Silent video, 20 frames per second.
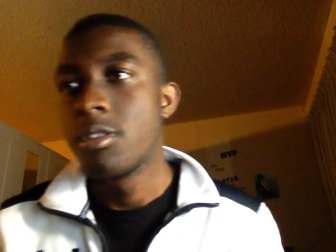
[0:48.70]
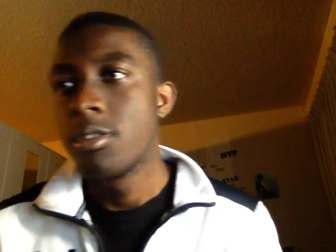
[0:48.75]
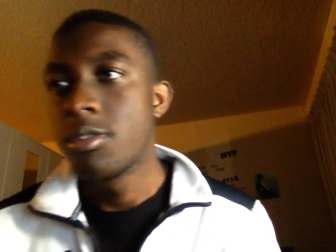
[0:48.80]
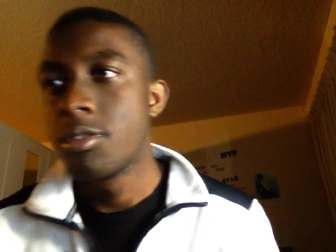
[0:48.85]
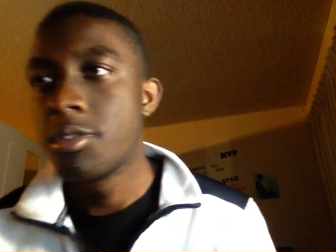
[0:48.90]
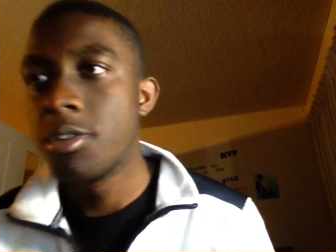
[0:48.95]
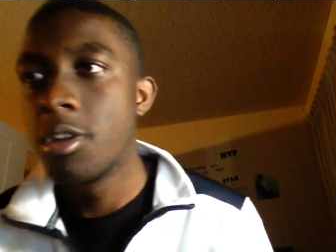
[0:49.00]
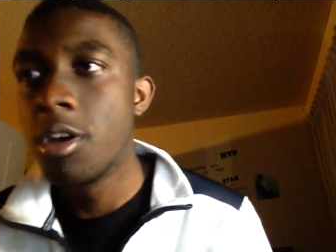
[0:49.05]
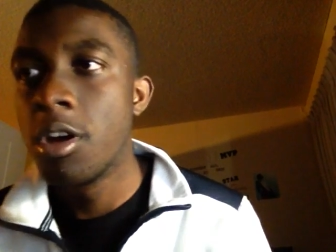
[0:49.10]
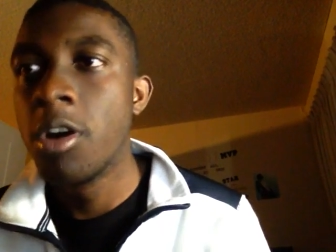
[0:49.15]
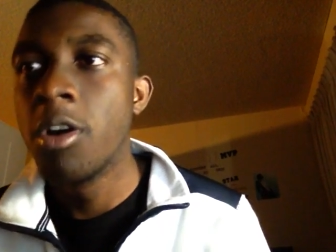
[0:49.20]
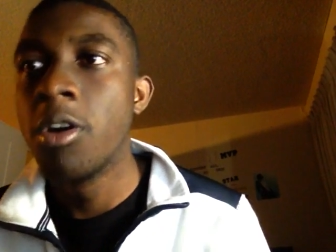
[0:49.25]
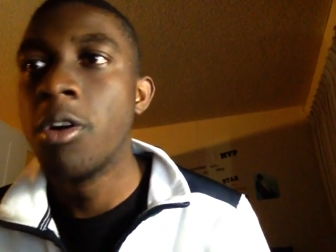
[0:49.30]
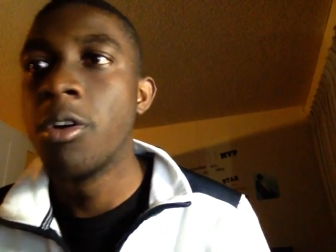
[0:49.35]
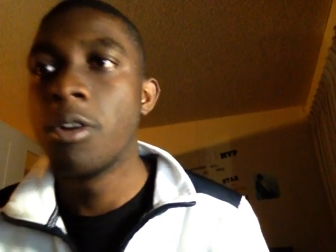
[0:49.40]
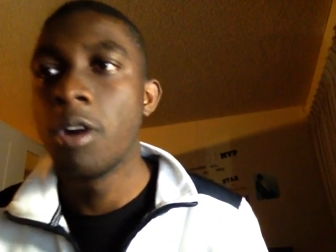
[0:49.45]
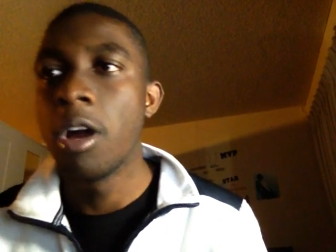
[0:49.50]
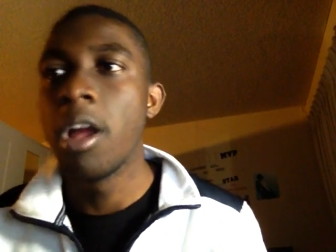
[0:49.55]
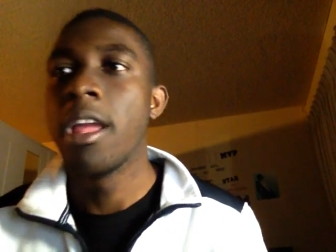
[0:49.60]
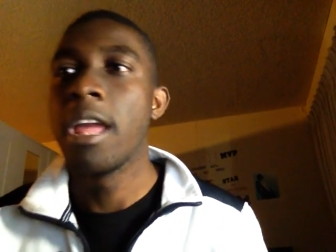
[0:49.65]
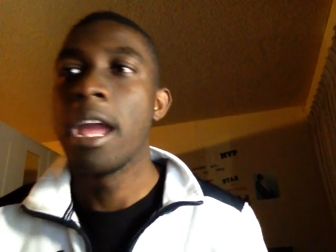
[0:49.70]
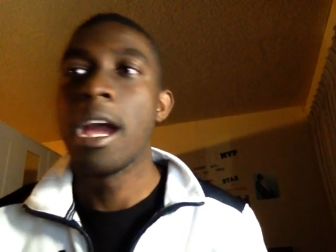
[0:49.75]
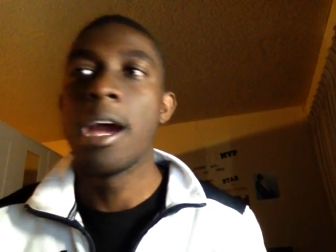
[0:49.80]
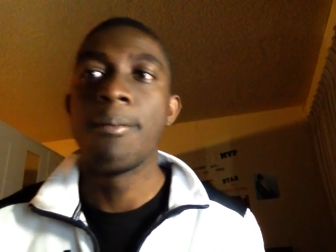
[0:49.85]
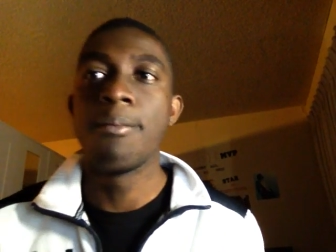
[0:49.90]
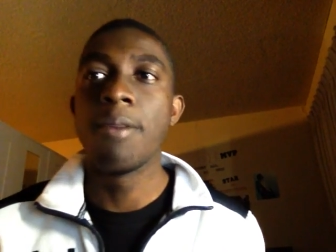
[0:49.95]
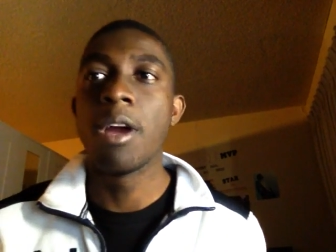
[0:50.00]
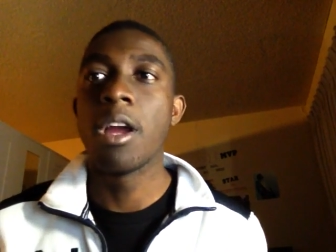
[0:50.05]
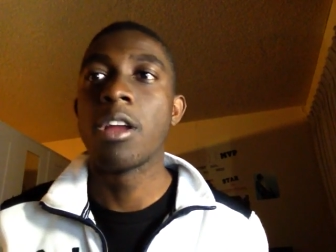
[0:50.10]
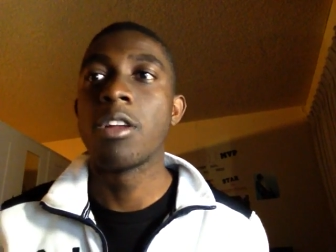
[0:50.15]
So yeah,
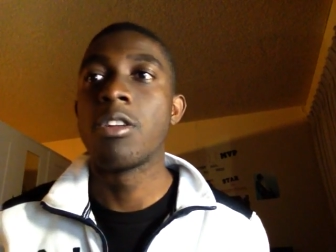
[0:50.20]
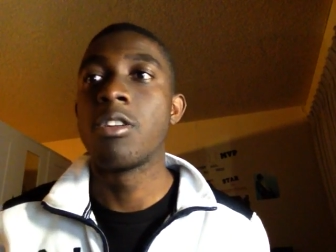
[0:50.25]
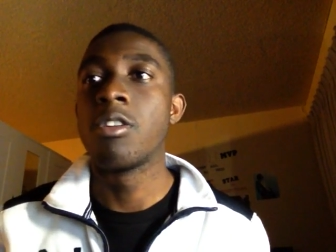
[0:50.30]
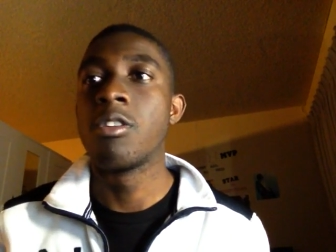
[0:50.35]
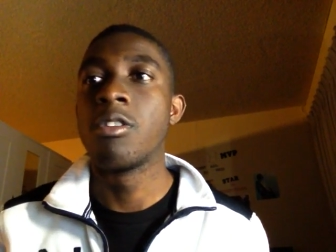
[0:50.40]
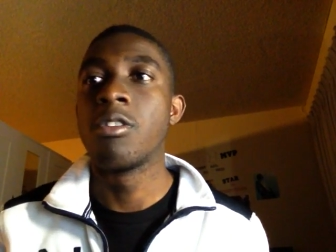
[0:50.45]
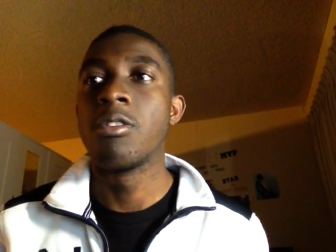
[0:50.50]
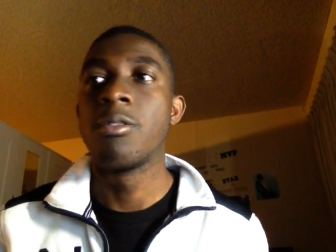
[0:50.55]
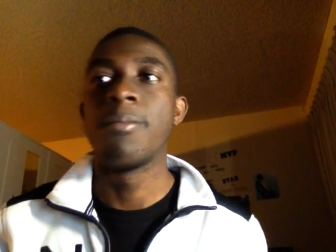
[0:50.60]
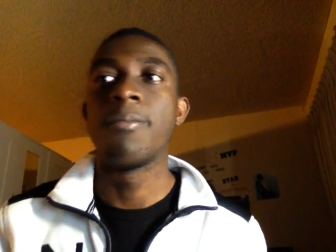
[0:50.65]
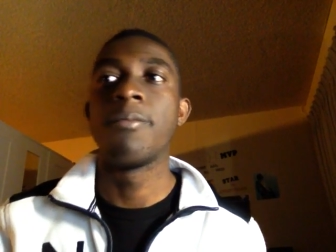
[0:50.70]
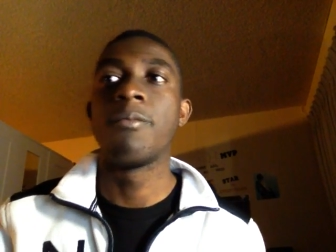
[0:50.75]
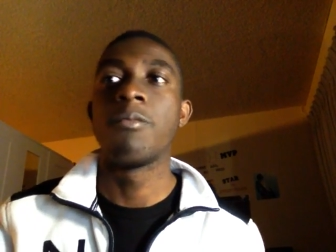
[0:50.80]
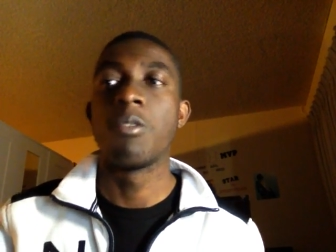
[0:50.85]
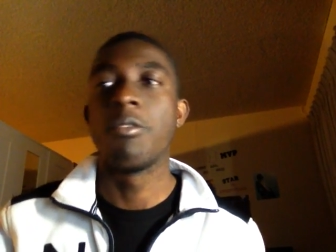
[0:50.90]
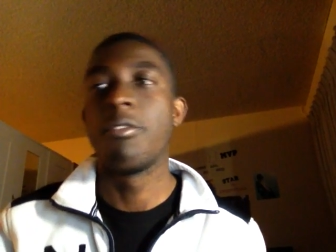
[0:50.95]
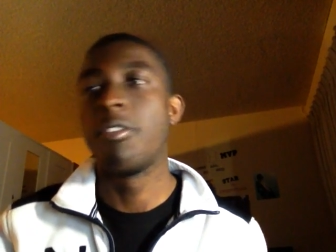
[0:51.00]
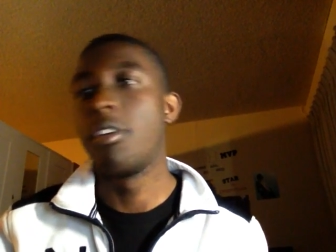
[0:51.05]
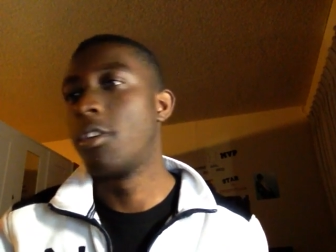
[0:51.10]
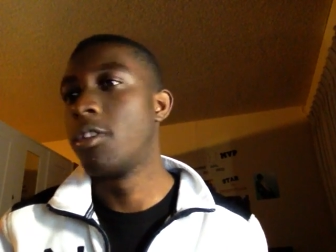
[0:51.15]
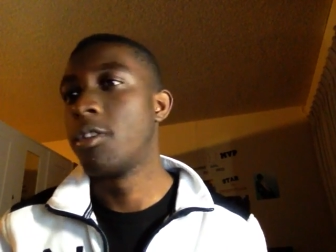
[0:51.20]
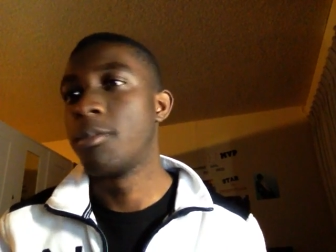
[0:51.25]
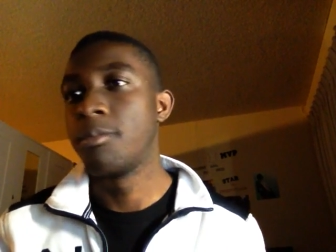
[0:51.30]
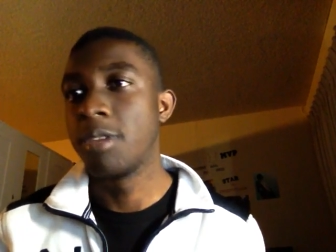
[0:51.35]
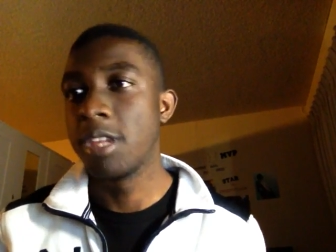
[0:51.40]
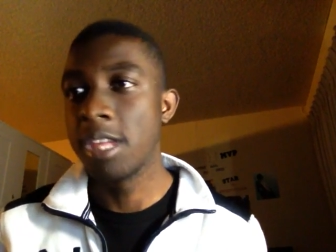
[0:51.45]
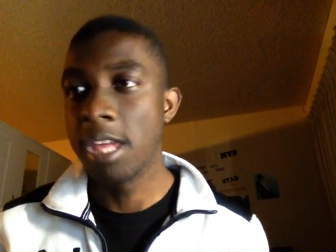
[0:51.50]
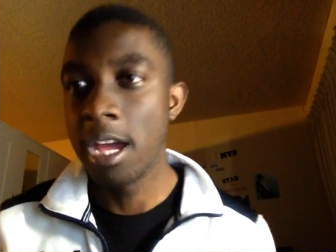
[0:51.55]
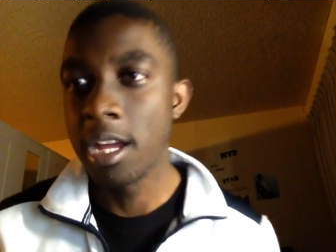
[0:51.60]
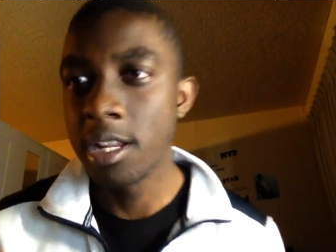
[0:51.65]
I'm not going to reveal them
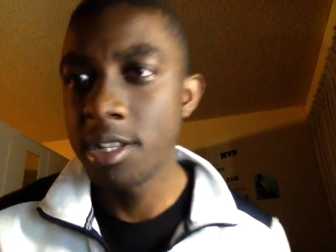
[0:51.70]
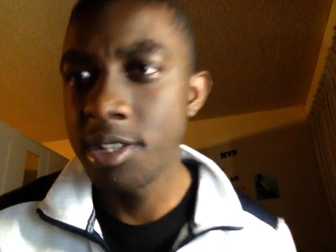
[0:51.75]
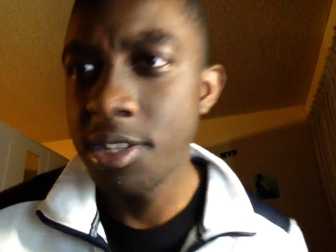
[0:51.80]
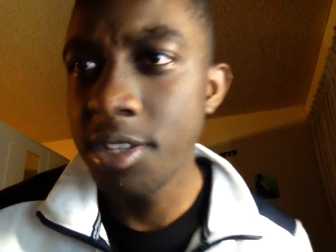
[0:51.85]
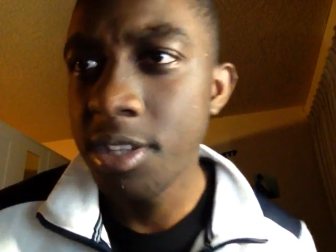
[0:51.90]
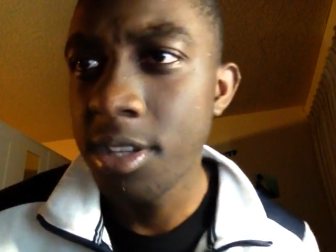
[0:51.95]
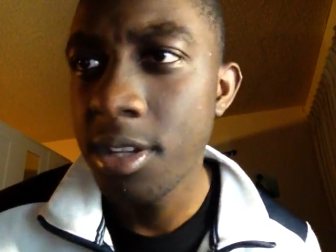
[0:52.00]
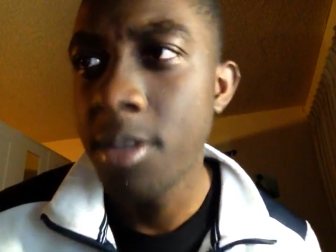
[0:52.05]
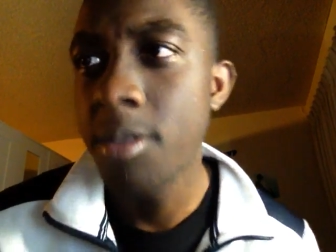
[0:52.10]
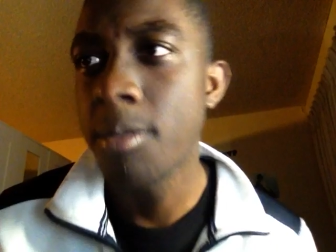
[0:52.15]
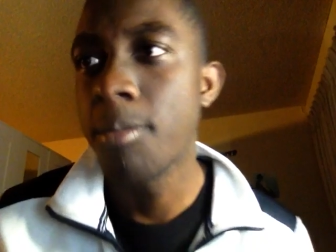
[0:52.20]
yet,